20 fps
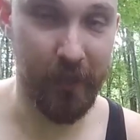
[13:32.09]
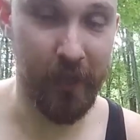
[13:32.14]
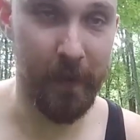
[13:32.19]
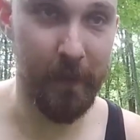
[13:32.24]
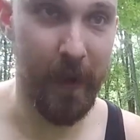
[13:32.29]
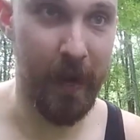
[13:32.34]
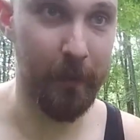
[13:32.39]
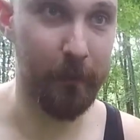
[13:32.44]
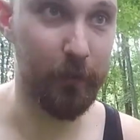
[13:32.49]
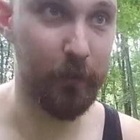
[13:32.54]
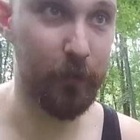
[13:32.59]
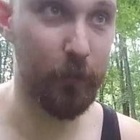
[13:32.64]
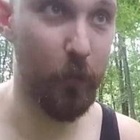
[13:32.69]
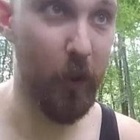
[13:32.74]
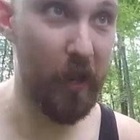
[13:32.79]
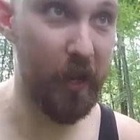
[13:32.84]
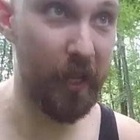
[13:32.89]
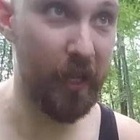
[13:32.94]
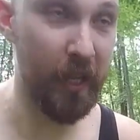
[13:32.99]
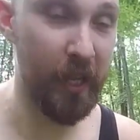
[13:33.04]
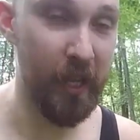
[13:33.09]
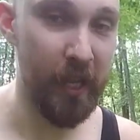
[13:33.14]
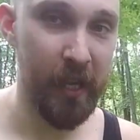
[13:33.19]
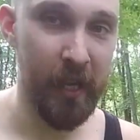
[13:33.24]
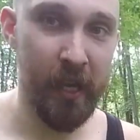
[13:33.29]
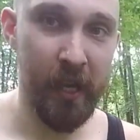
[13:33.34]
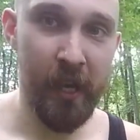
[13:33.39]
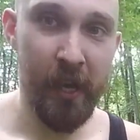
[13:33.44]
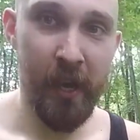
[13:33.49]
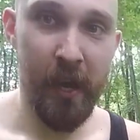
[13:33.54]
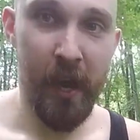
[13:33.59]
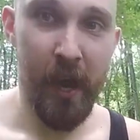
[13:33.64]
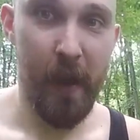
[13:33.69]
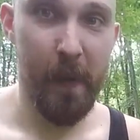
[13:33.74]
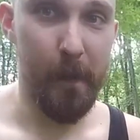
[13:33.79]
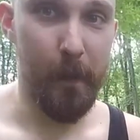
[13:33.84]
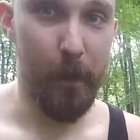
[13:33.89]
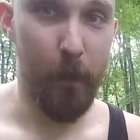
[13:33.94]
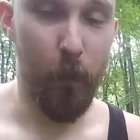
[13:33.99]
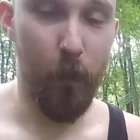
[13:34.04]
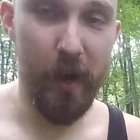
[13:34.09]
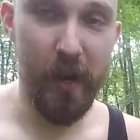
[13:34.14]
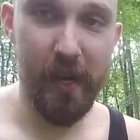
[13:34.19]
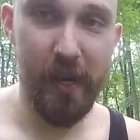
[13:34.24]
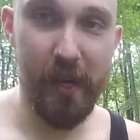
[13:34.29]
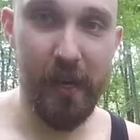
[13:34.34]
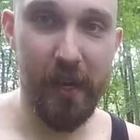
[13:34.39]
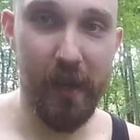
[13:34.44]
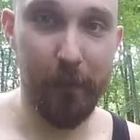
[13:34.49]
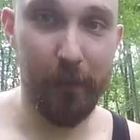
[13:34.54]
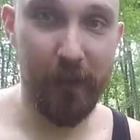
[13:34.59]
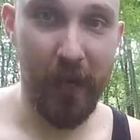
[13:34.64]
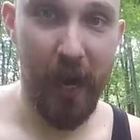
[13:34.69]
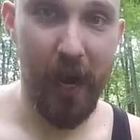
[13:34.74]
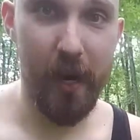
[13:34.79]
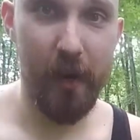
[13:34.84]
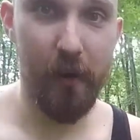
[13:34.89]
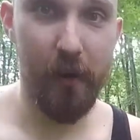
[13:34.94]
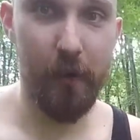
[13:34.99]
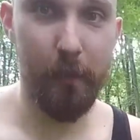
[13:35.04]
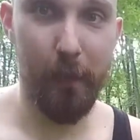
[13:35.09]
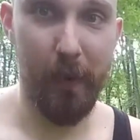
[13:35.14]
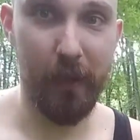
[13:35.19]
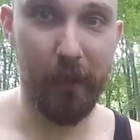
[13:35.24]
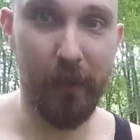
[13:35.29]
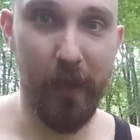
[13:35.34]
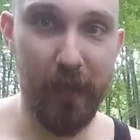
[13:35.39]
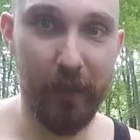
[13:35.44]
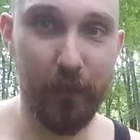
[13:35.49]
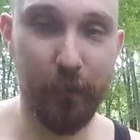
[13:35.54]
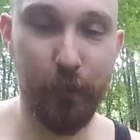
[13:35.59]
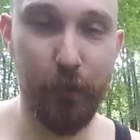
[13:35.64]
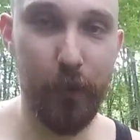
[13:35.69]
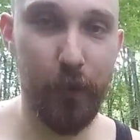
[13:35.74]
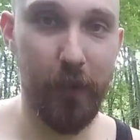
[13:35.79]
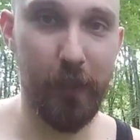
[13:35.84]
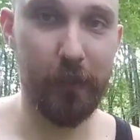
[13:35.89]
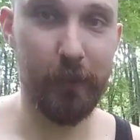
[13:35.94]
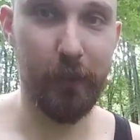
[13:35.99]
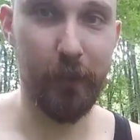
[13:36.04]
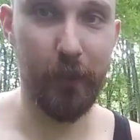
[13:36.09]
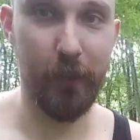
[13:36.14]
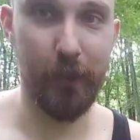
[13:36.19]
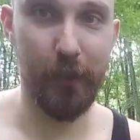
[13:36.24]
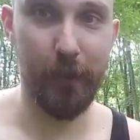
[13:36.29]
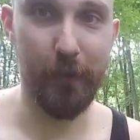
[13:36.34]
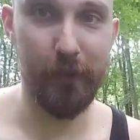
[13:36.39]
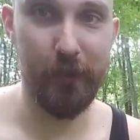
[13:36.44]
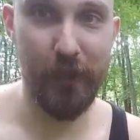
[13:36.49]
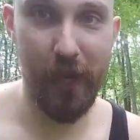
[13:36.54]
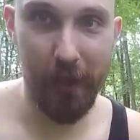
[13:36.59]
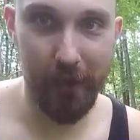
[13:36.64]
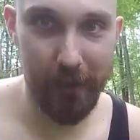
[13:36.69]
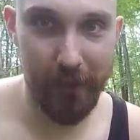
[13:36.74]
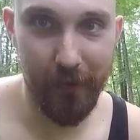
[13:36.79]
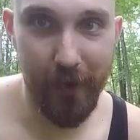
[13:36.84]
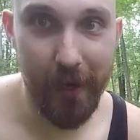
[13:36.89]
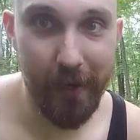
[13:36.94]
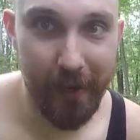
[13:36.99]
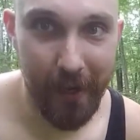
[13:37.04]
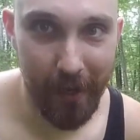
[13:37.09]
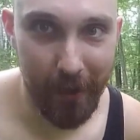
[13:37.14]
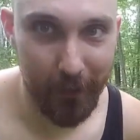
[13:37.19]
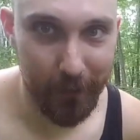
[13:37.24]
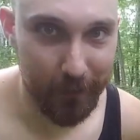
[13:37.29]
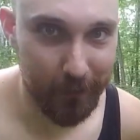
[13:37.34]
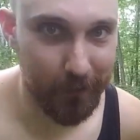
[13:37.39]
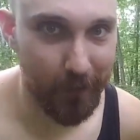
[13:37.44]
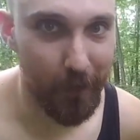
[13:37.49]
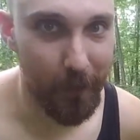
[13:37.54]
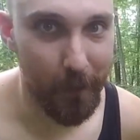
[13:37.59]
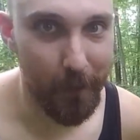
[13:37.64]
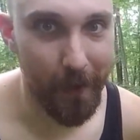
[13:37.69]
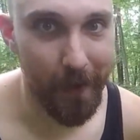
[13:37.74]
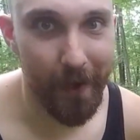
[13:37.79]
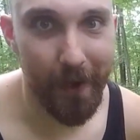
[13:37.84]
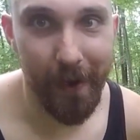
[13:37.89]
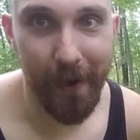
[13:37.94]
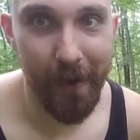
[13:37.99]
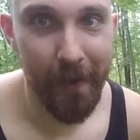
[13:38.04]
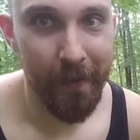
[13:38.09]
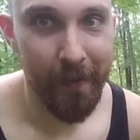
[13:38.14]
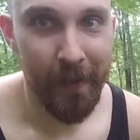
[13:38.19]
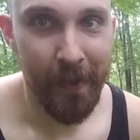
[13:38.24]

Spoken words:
I'm sweating, I'm winded, I'm tired, my legs feel like they're jelly right now, so